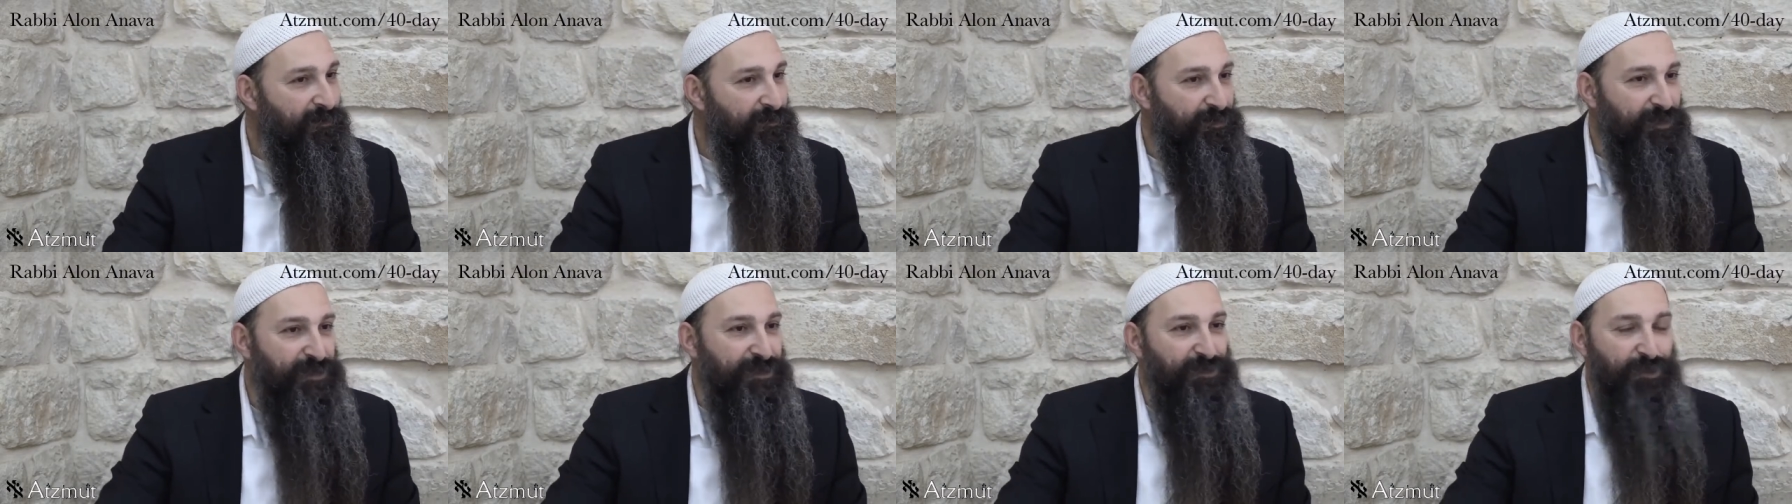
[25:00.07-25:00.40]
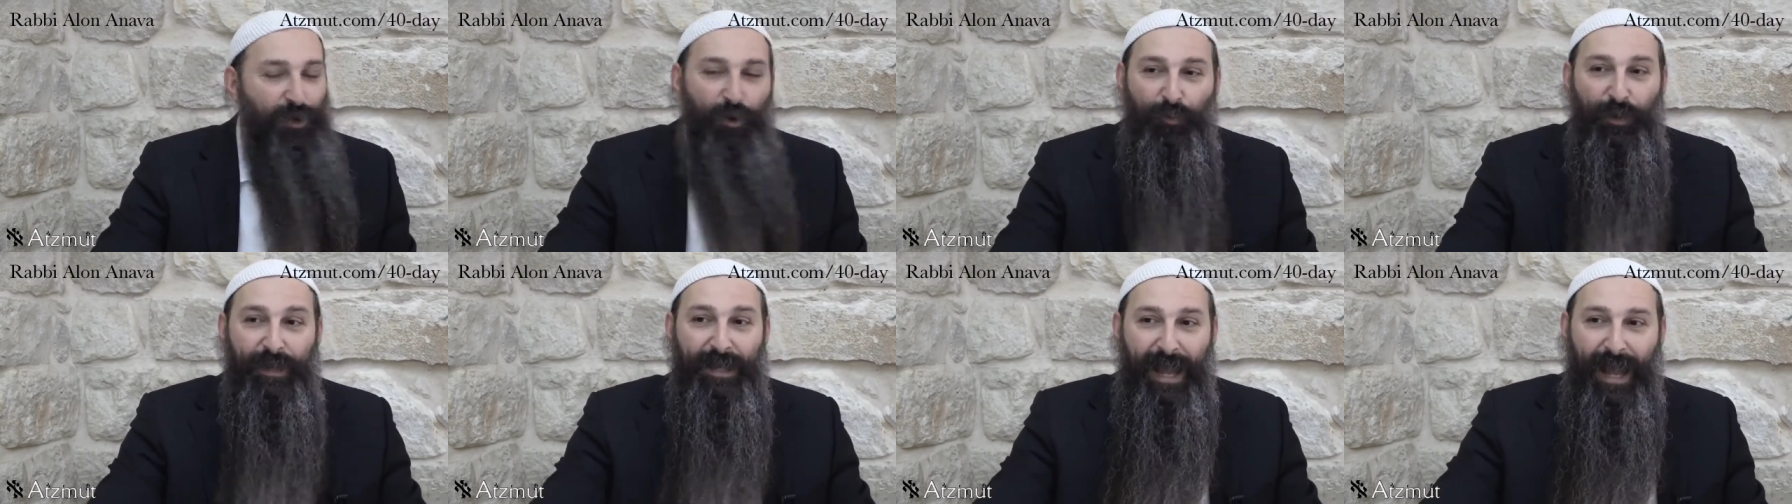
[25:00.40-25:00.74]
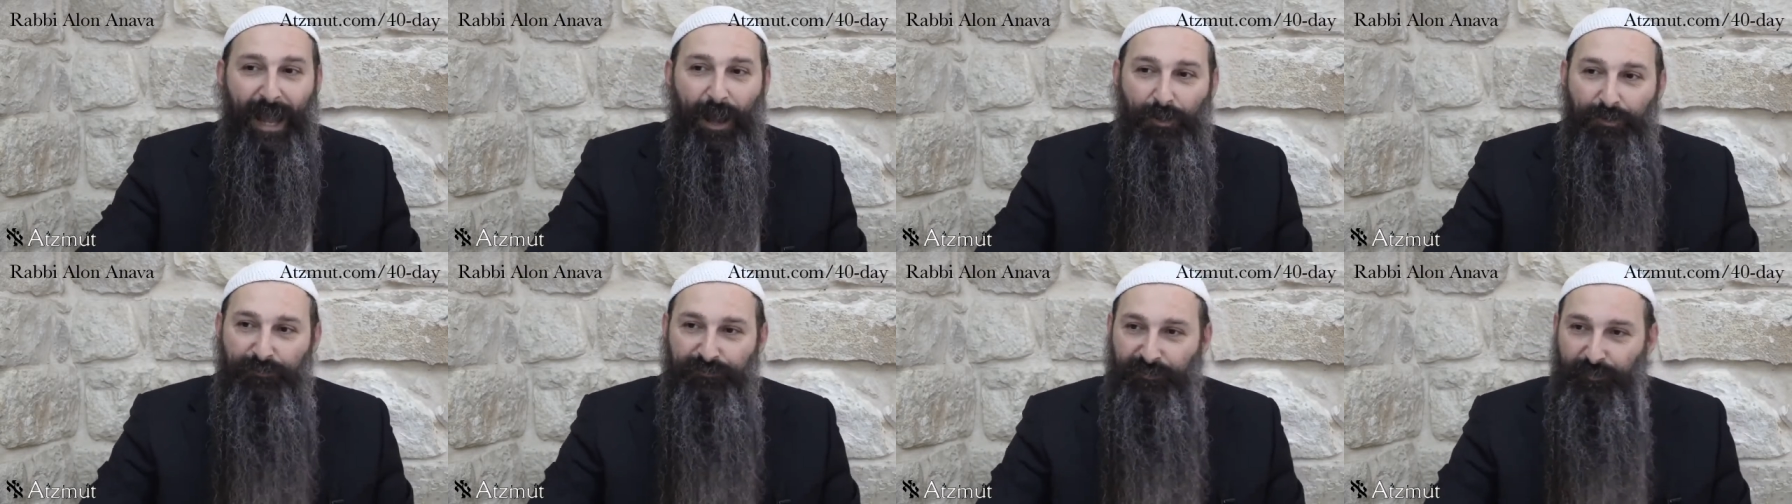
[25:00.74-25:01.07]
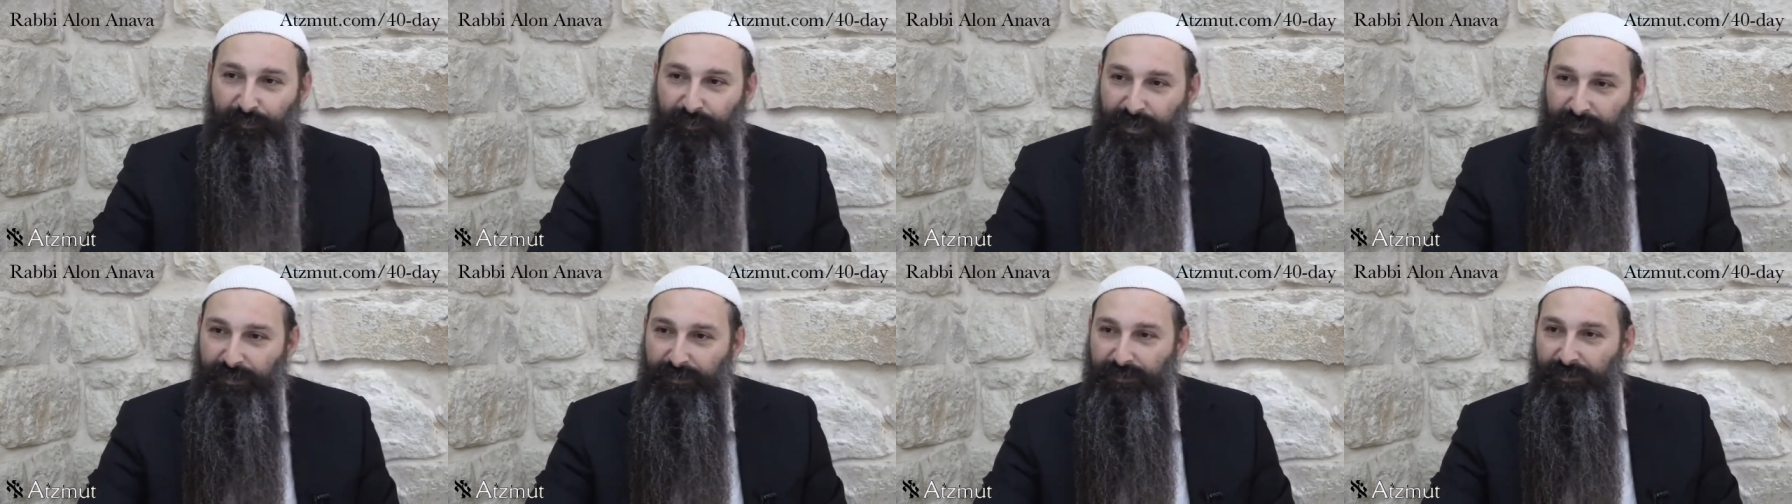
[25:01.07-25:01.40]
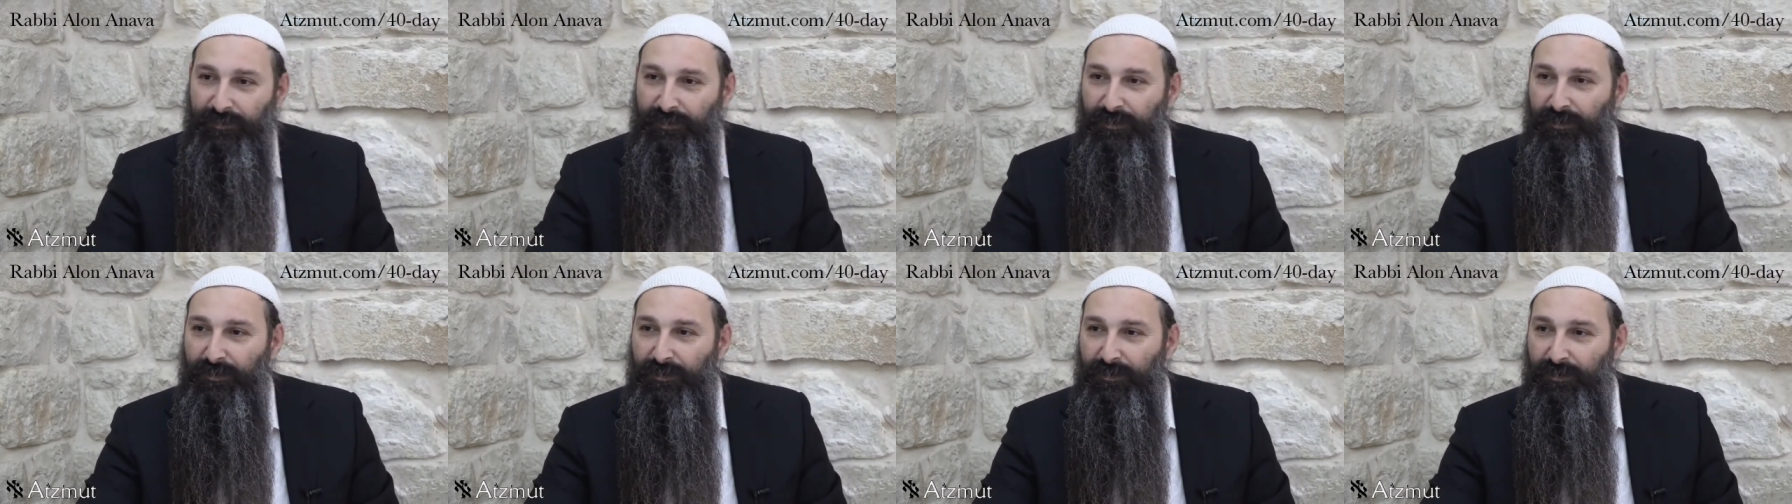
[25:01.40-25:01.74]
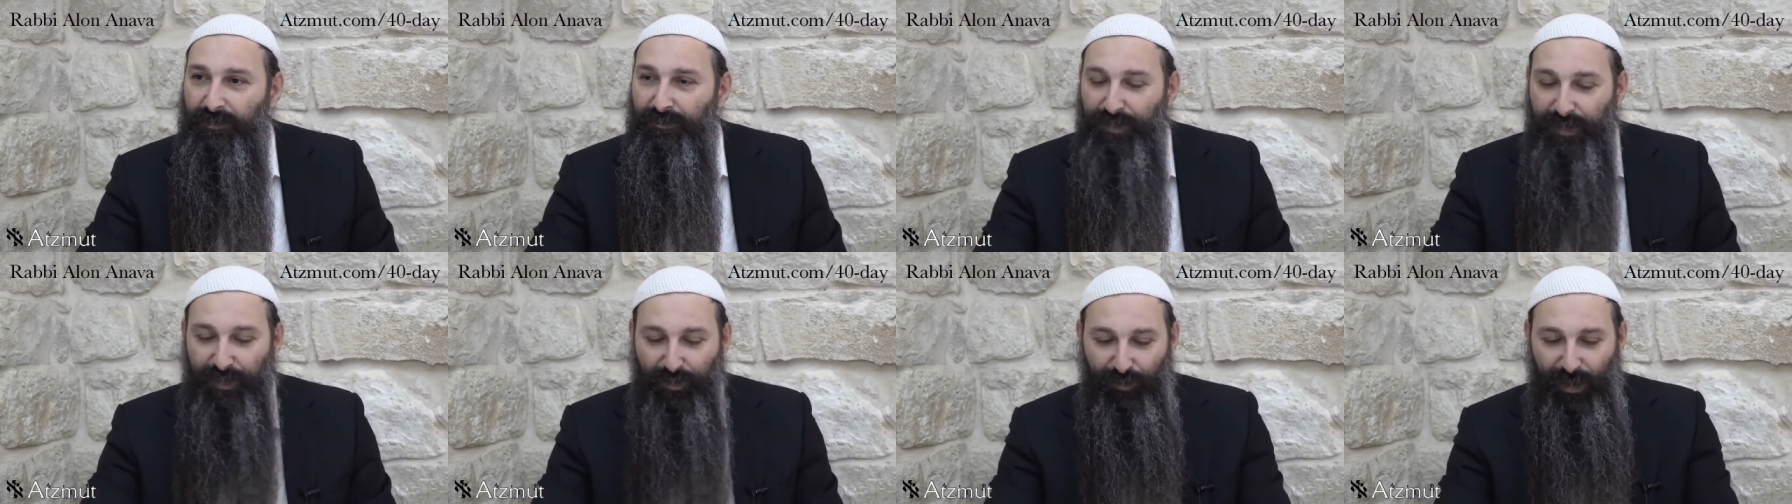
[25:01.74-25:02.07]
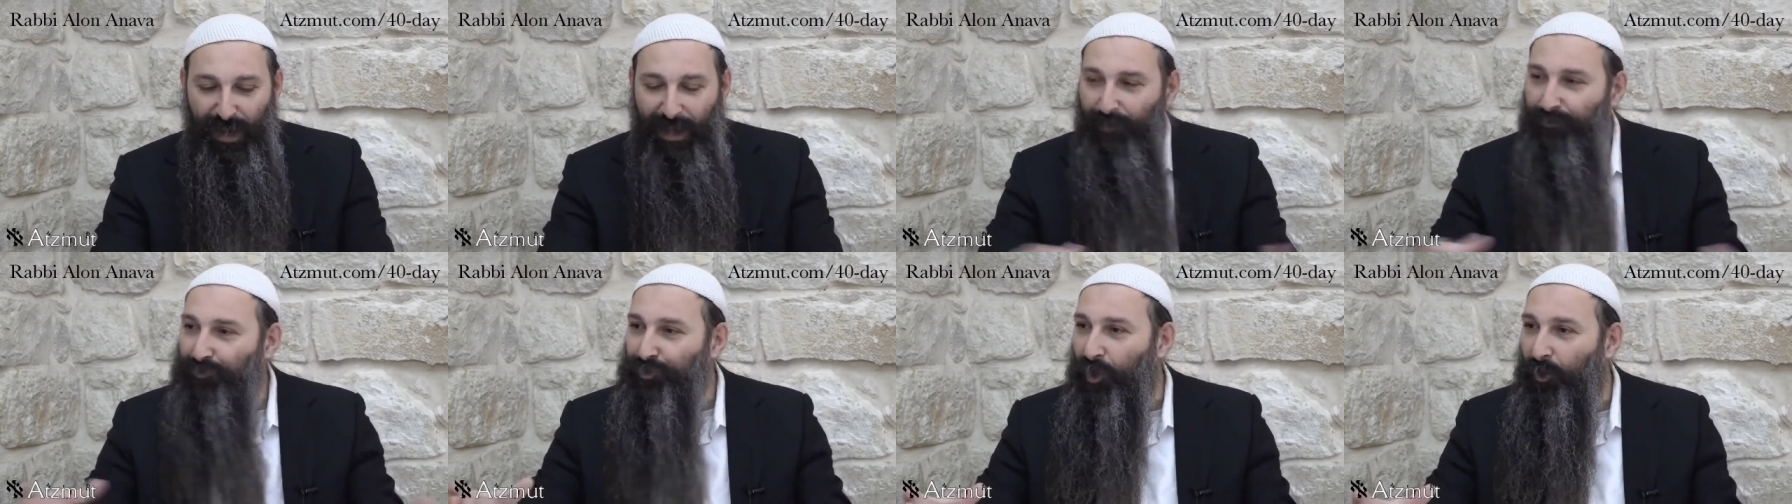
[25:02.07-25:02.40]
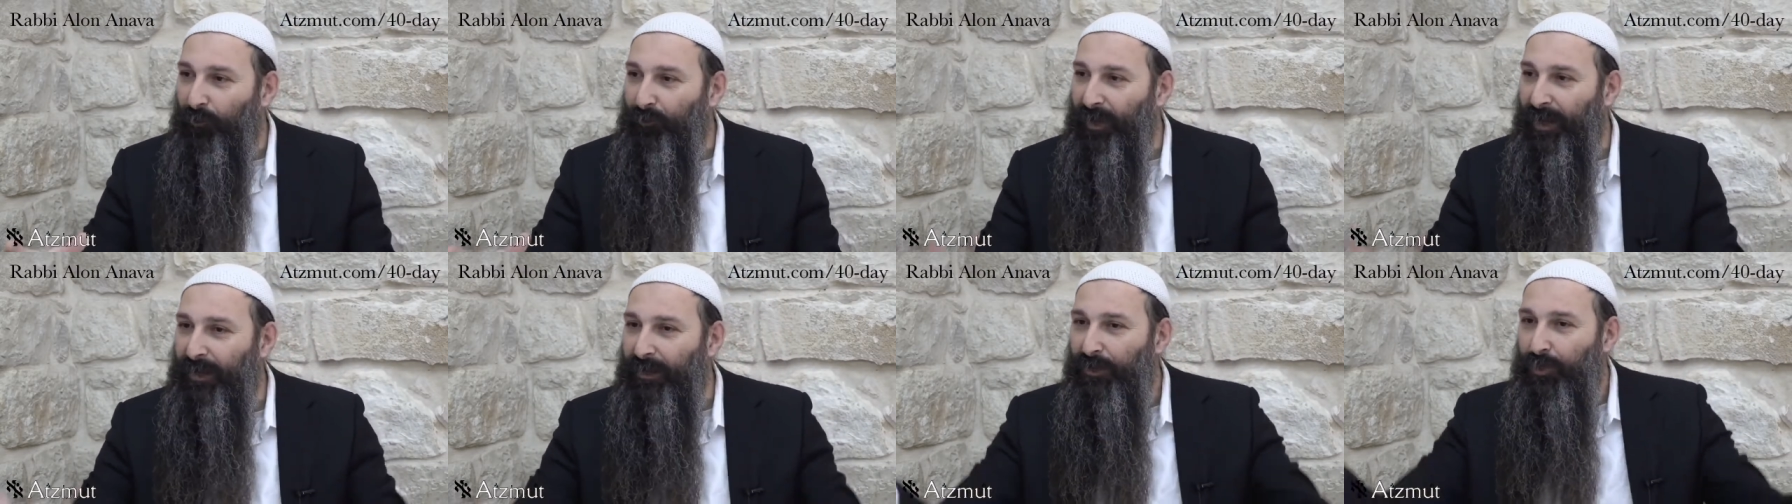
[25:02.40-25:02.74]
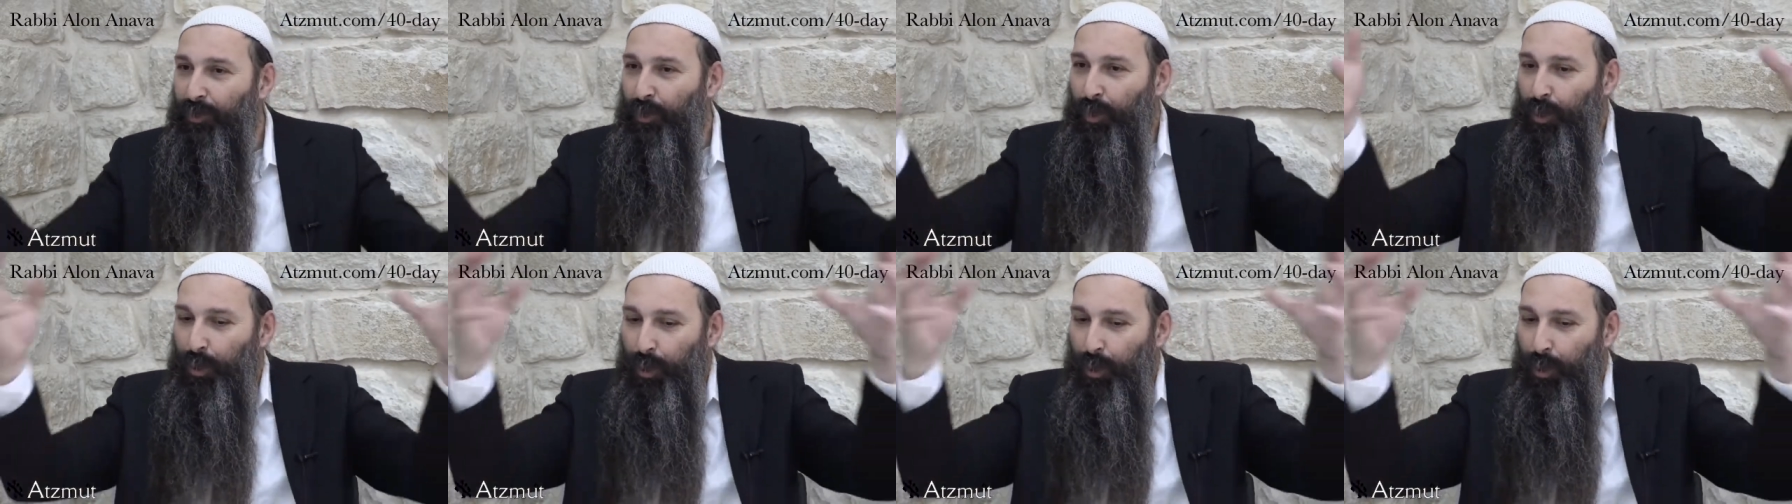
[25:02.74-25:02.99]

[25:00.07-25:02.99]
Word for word: There's no way out from it. The ground opened,